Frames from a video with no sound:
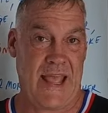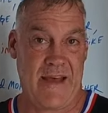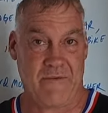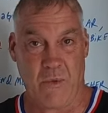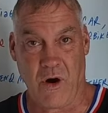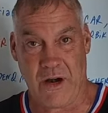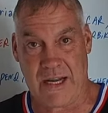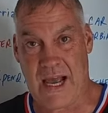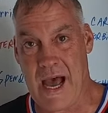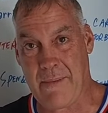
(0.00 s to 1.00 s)
They have
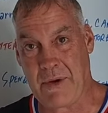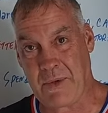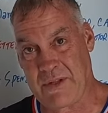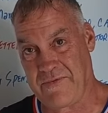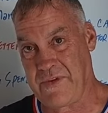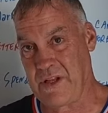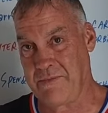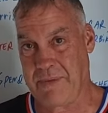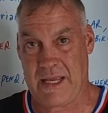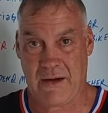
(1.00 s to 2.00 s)
more in common with a
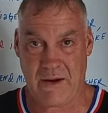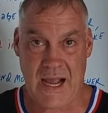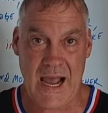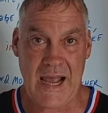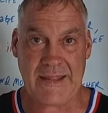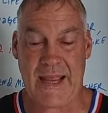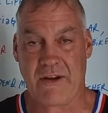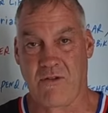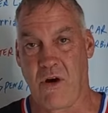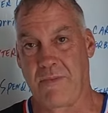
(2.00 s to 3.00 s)
Filipino guy.
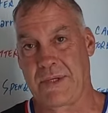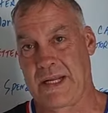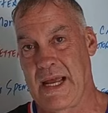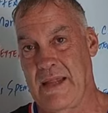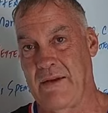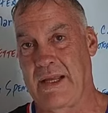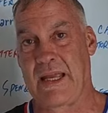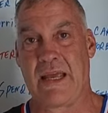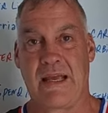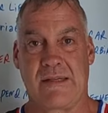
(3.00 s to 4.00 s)
They grew up together,
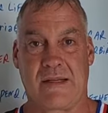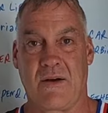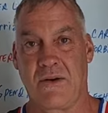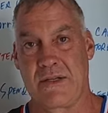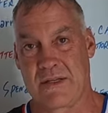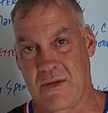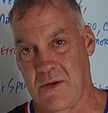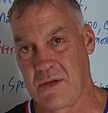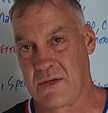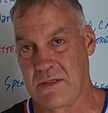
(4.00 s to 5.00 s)
kids, going to
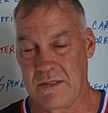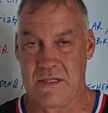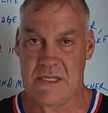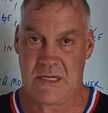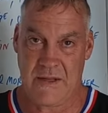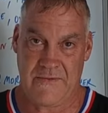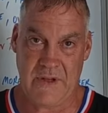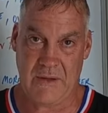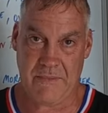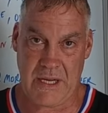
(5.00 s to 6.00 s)
school.
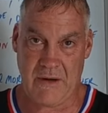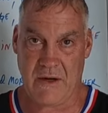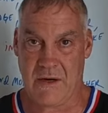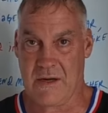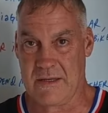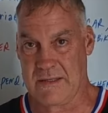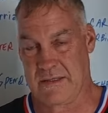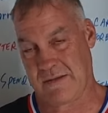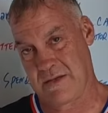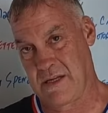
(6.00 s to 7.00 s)
Filipino
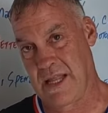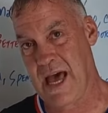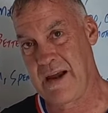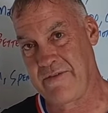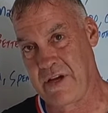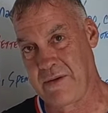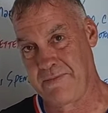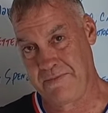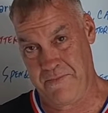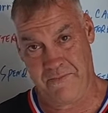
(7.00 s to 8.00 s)
girls, a lot of
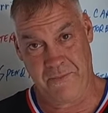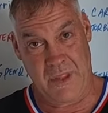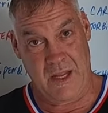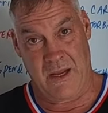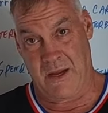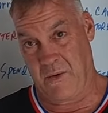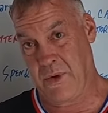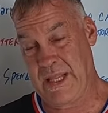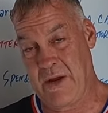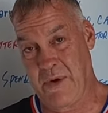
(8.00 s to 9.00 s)
them,
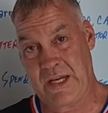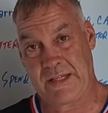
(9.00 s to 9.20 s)
when they